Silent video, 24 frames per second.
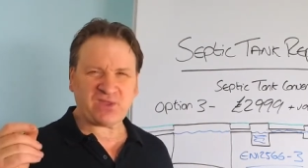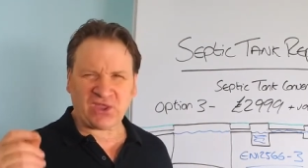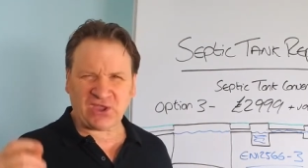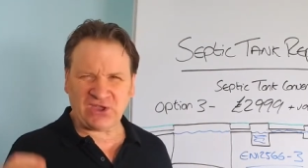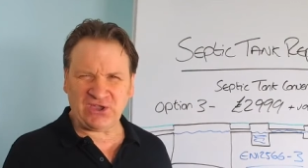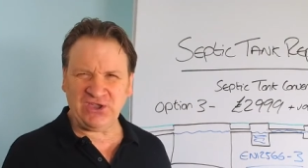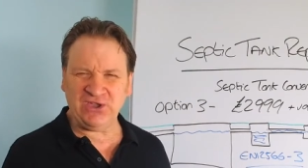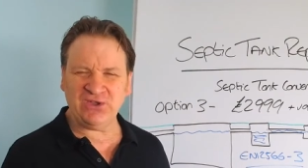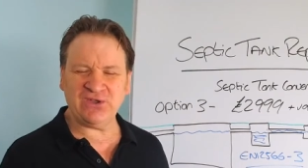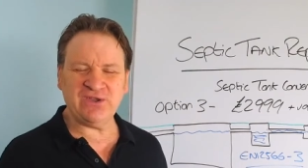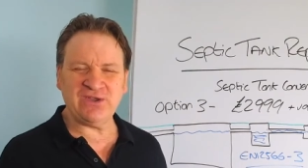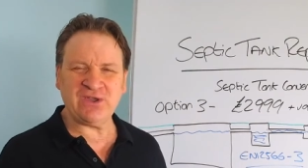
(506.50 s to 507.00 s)

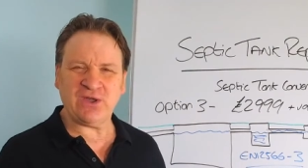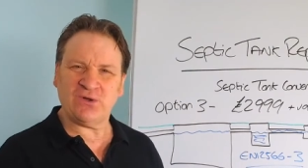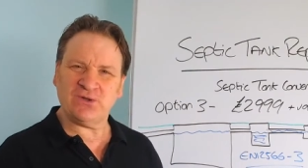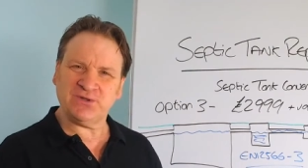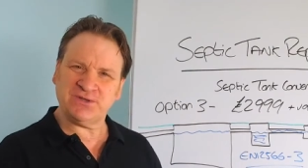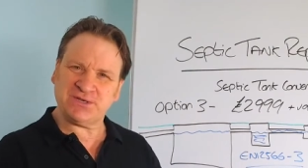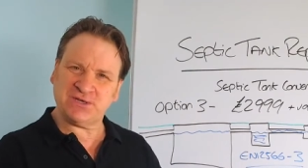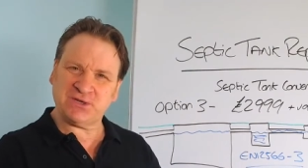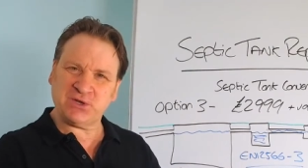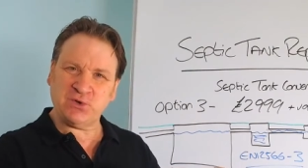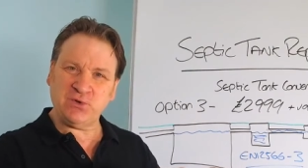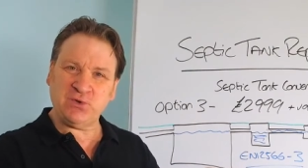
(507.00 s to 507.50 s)
you can go
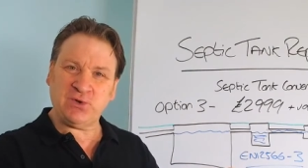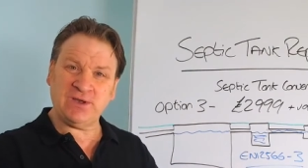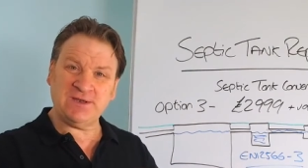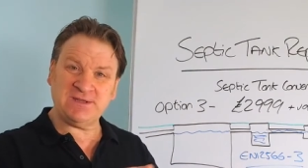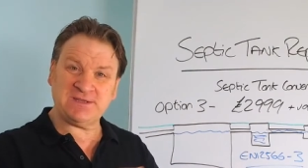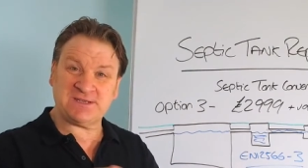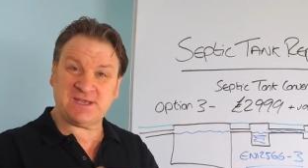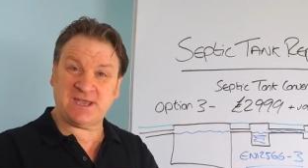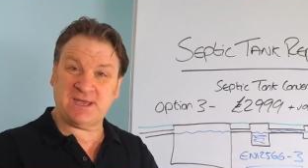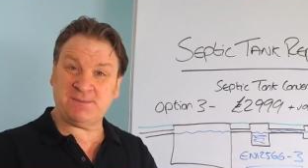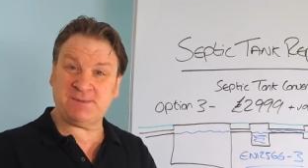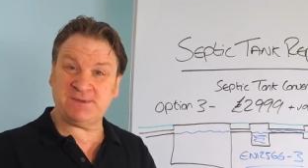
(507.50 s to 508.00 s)
onto Google and
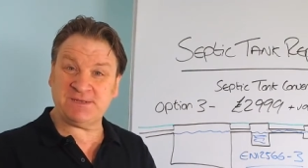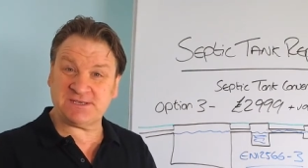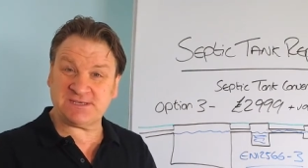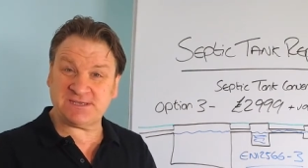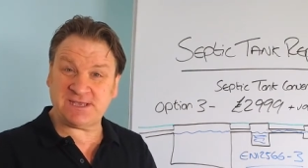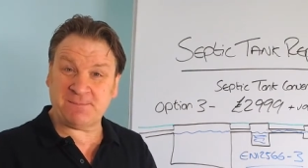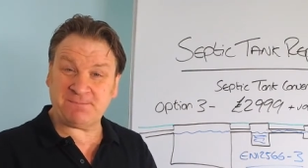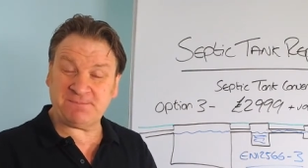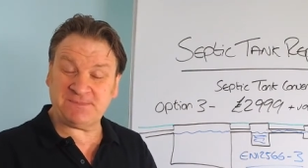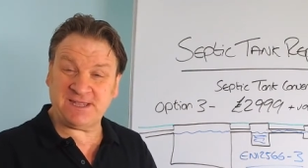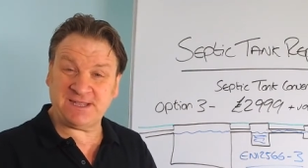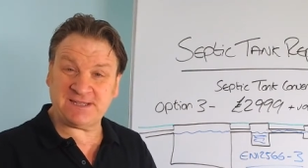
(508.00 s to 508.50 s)
type in
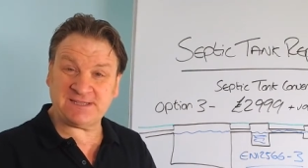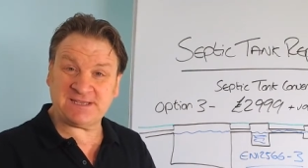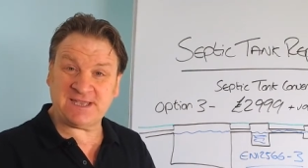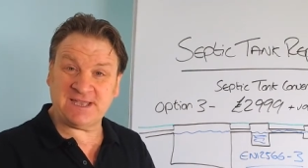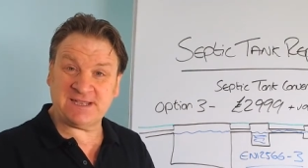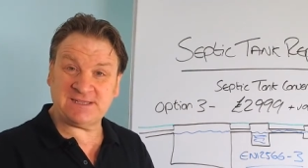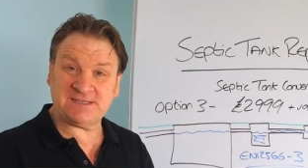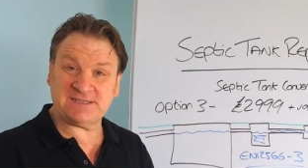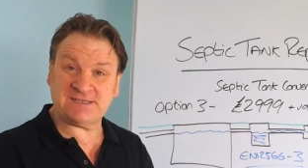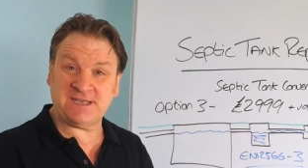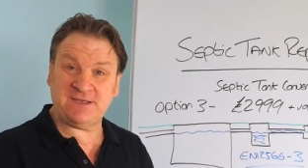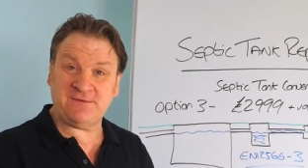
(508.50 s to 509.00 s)
Septic
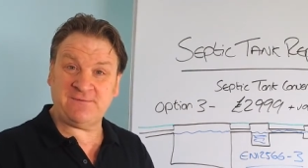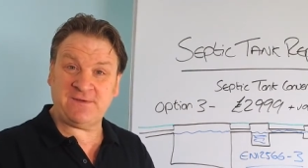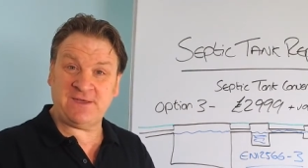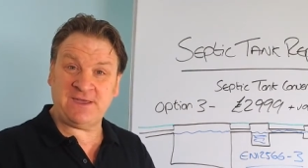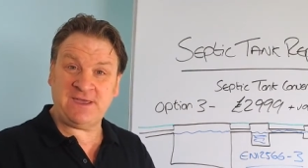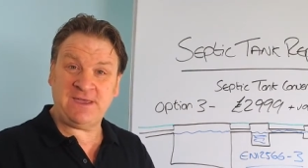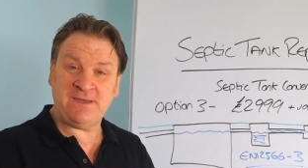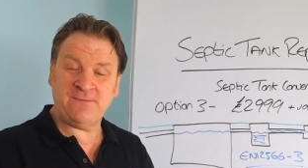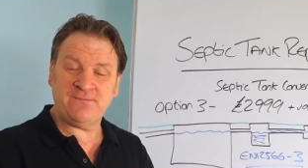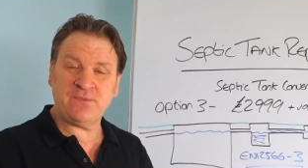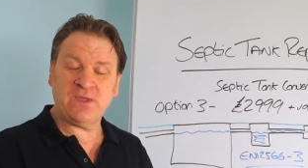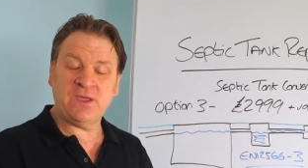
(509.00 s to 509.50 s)
Tank TV.